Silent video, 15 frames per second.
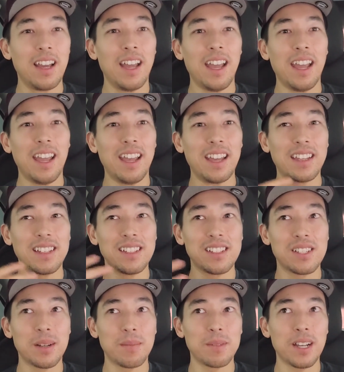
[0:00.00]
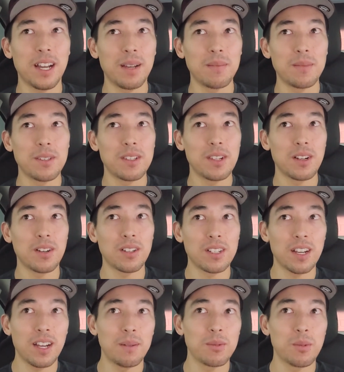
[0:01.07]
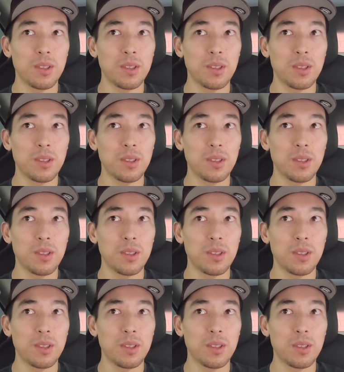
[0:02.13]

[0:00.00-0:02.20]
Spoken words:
And sometimes there are times